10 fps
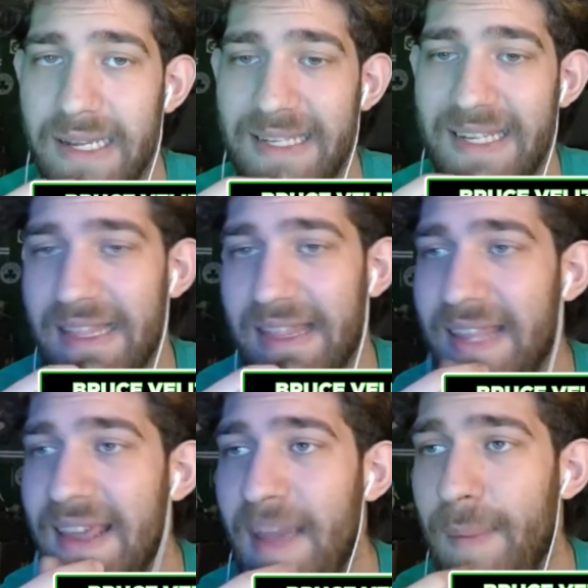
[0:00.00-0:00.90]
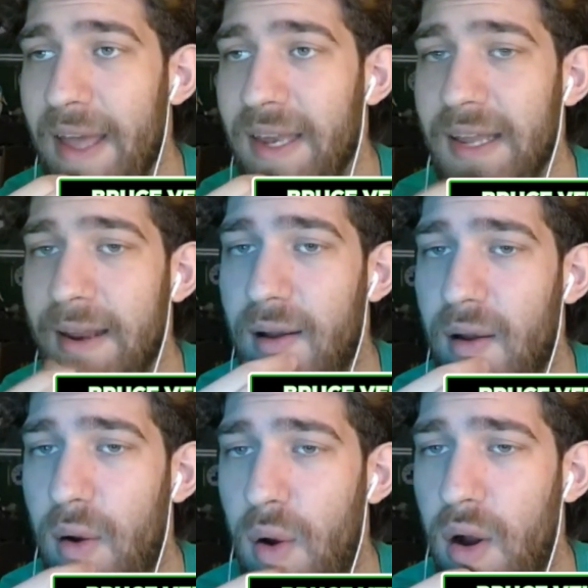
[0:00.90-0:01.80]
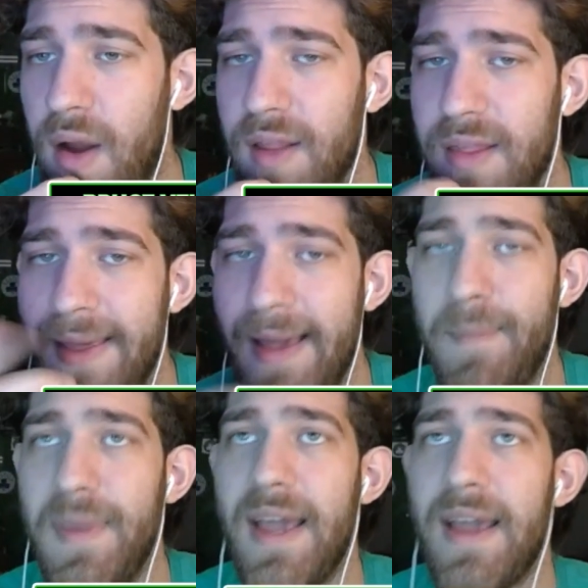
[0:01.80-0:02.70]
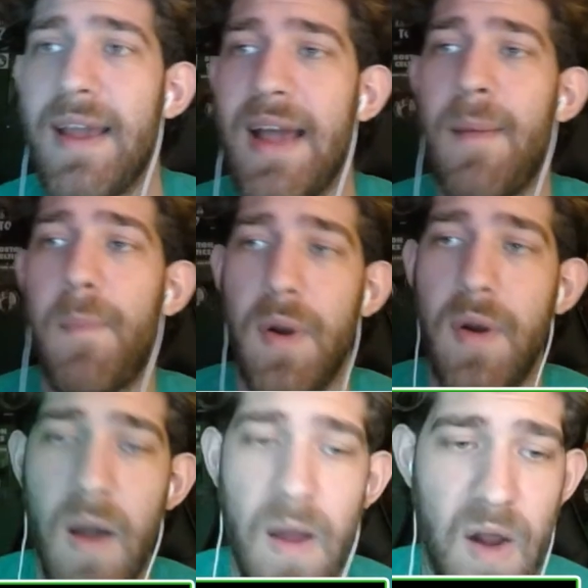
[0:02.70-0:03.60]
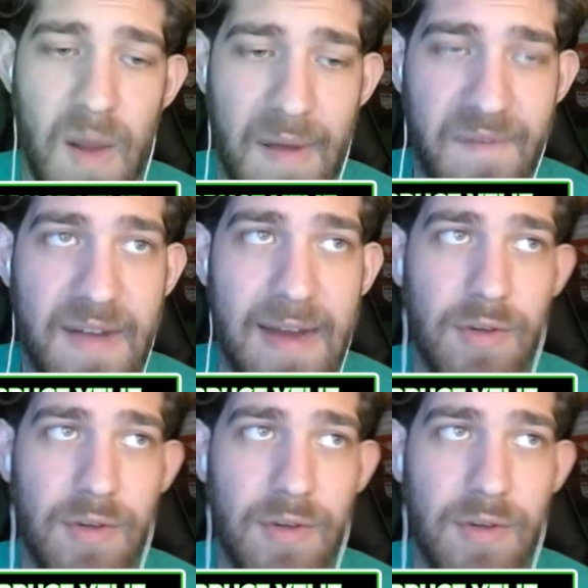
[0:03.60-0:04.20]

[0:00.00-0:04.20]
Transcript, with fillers: See that the game ended on the NBA app, but not on my final